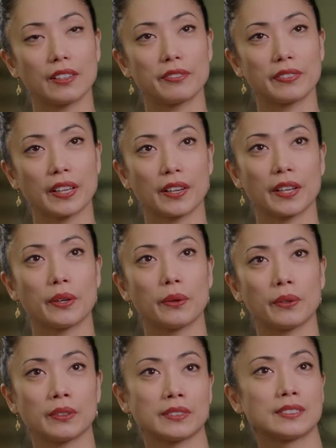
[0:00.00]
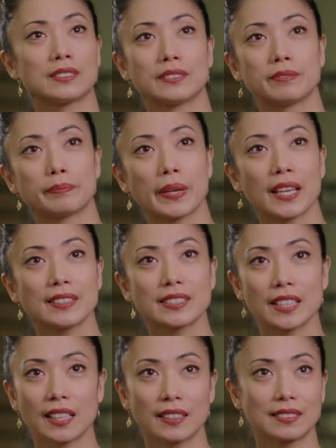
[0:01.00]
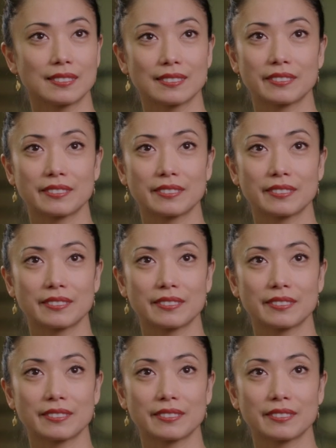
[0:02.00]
a very old painting